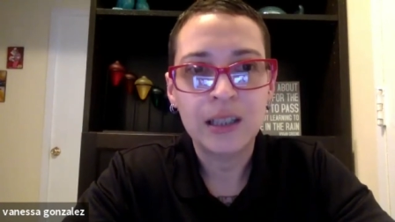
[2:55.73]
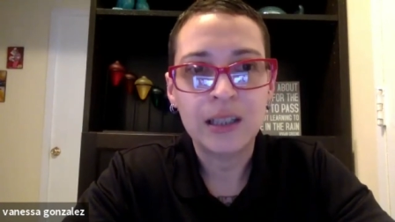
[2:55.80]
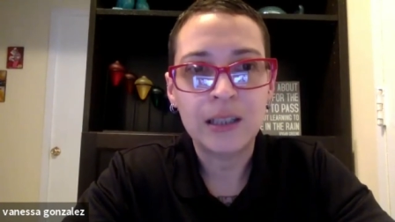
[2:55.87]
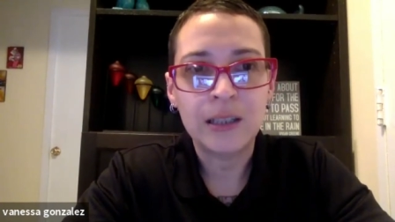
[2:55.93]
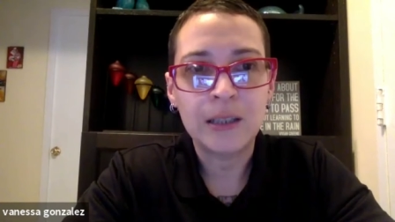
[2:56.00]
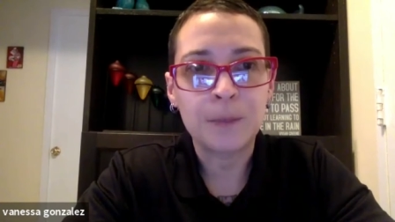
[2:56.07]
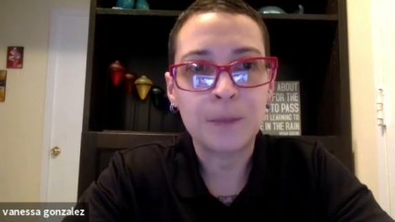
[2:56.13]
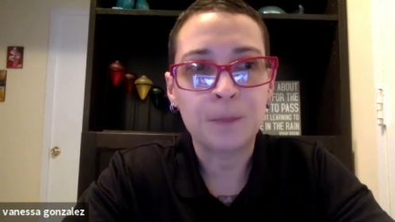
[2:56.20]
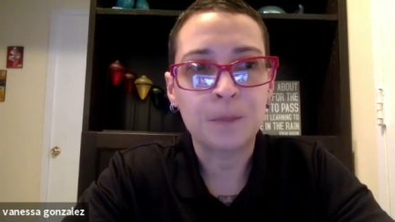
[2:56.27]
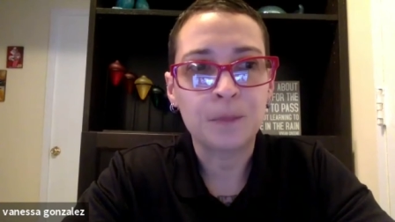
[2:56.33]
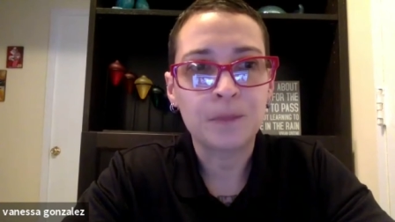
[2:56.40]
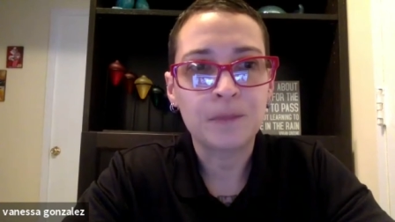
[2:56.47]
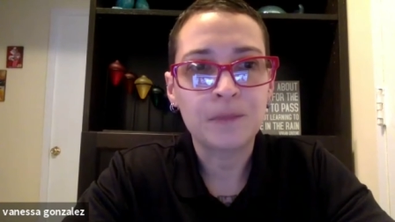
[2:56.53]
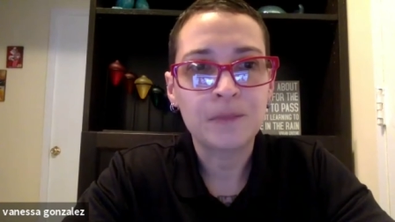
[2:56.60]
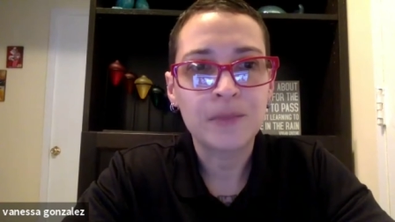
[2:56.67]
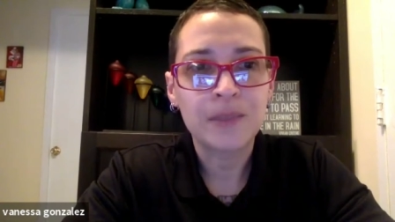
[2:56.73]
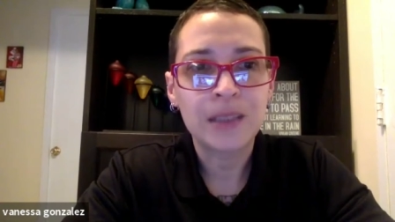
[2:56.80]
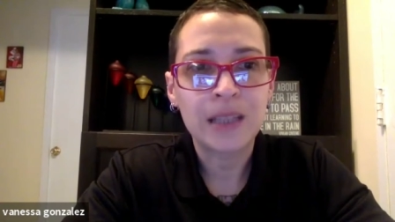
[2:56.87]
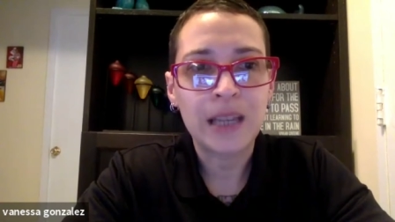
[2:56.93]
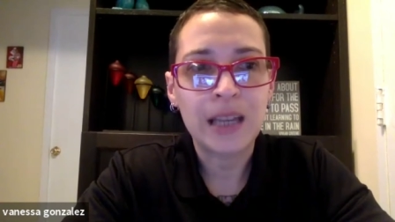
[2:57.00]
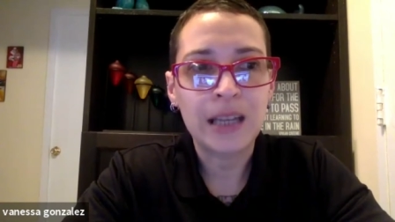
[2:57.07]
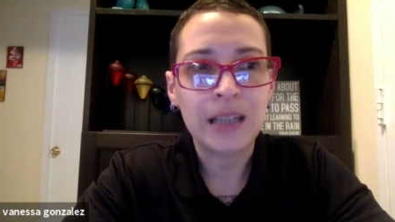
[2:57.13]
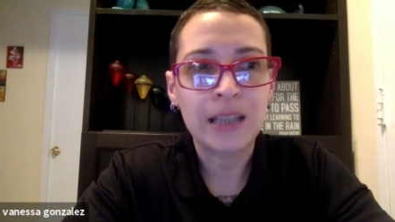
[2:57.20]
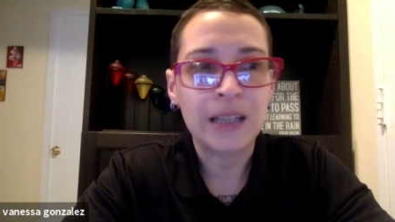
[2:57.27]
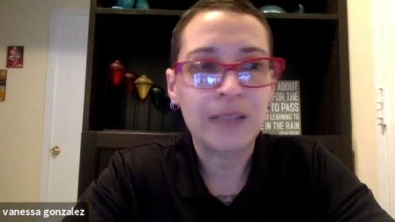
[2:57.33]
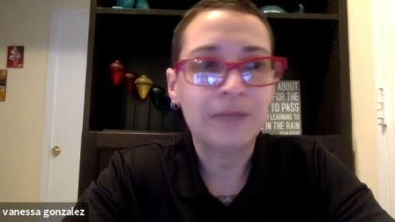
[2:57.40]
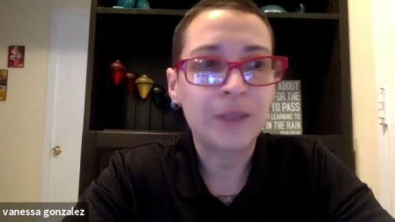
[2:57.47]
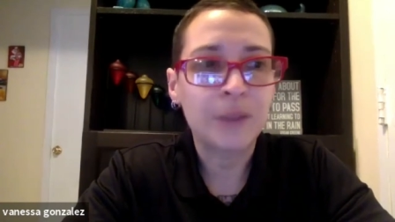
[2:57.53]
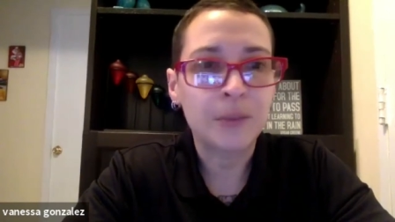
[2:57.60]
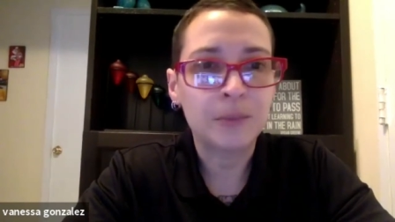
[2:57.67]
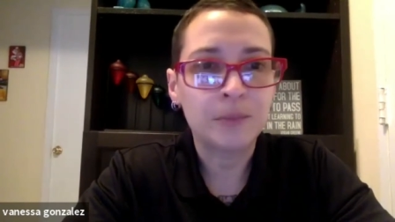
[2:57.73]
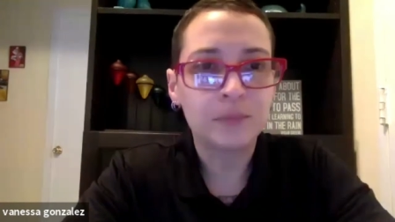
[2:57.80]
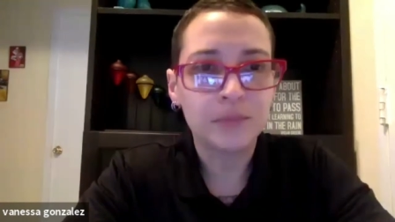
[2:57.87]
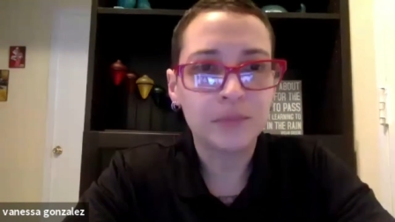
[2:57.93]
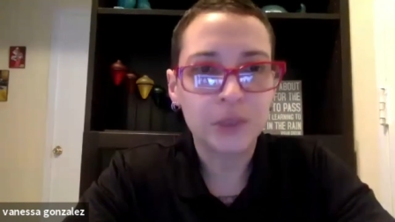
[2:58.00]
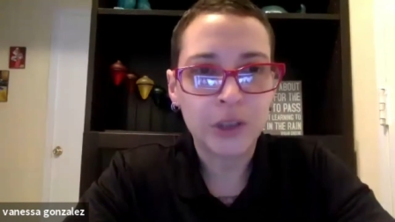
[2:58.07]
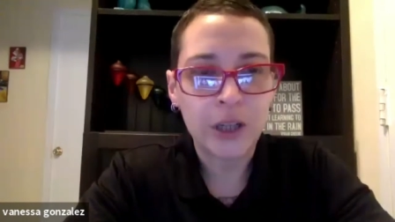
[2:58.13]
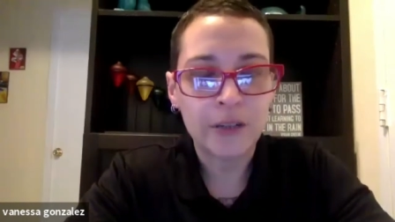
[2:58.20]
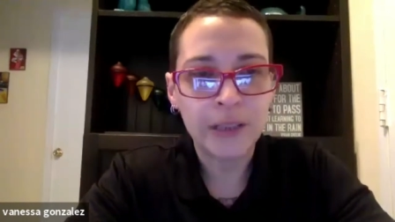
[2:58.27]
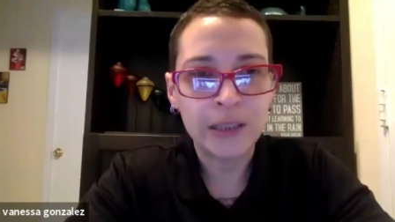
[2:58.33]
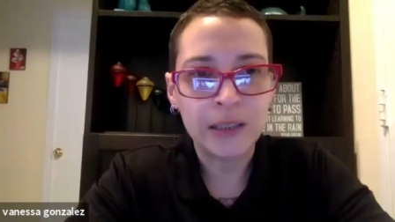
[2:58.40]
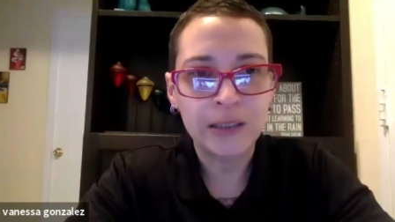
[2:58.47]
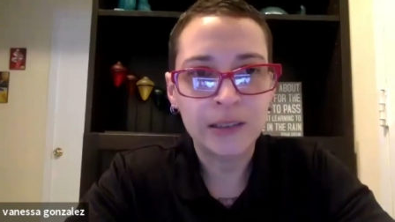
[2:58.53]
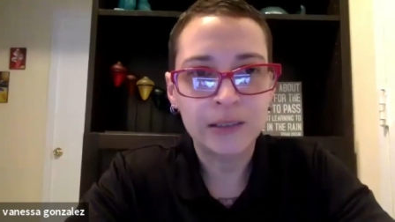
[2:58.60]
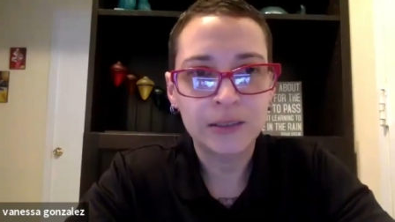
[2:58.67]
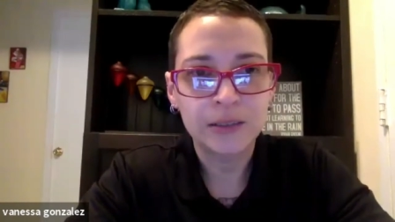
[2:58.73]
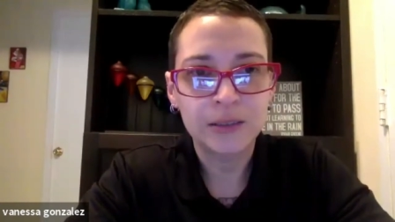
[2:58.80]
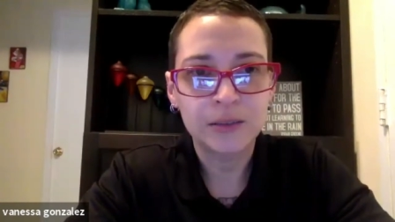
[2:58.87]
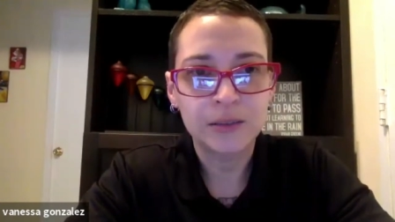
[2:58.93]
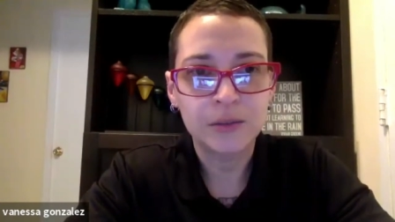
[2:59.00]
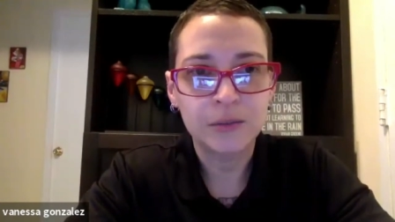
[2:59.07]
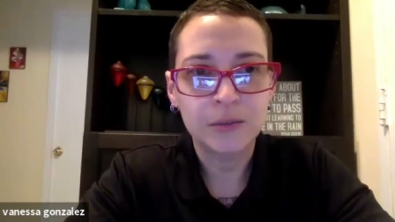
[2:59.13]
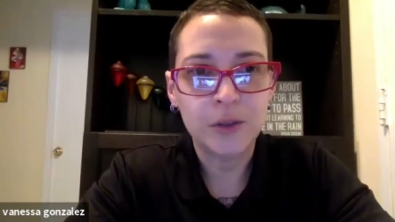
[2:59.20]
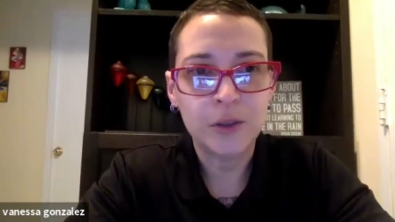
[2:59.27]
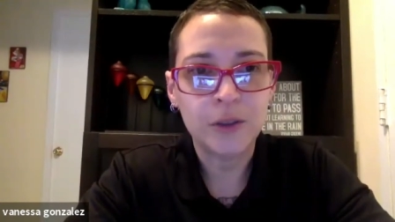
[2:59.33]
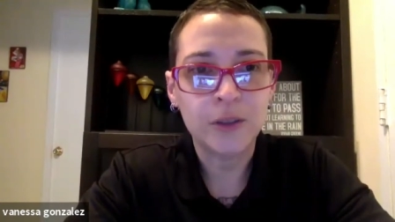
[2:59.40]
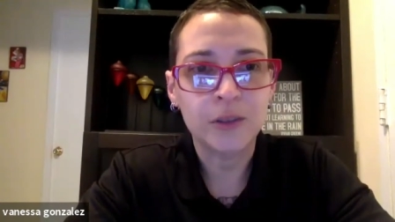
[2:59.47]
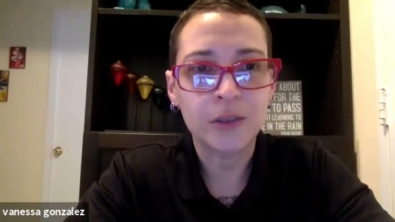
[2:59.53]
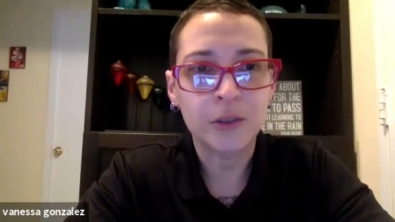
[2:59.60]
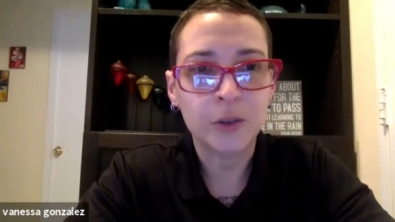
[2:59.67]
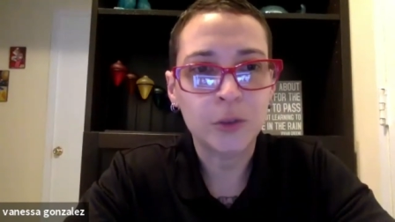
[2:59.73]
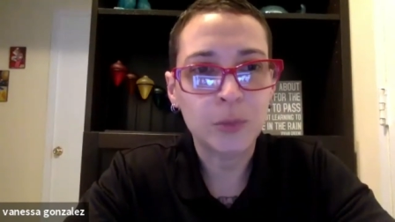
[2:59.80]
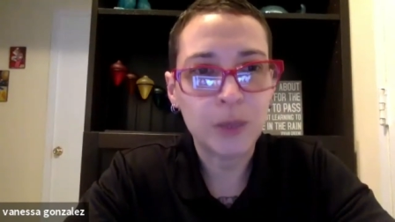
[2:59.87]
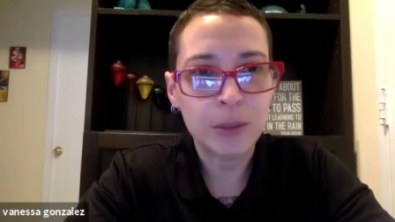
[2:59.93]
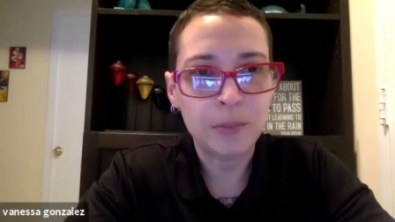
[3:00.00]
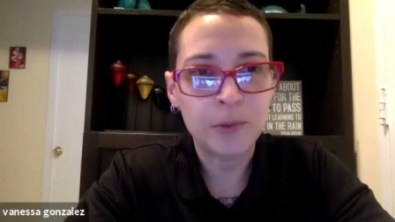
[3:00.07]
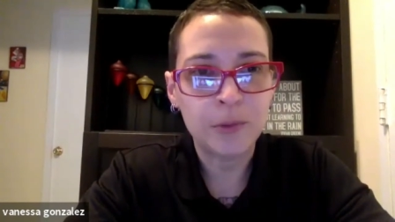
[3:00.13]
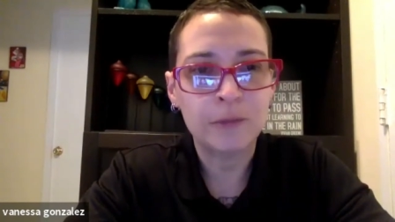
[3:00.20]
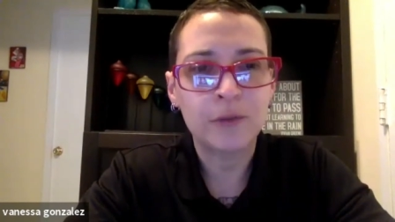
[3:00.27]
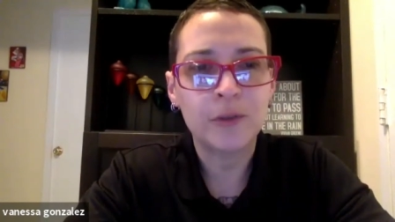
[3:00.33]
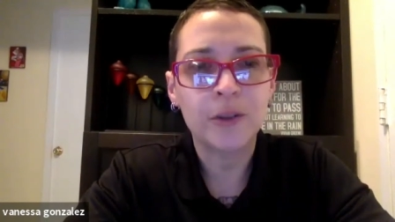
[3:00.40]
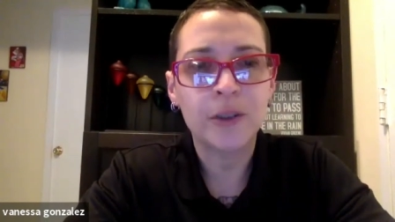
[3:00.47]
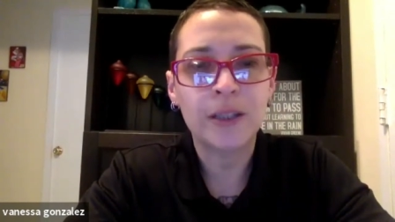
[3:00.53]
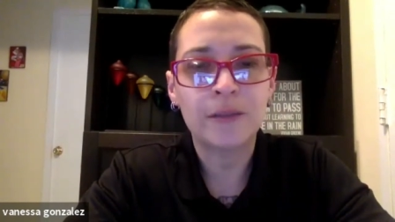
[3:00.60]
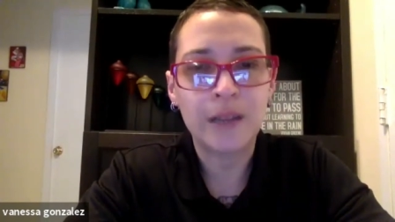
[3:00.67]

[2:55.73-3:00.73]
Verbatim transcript: Um, and I felt sorry for those people and for their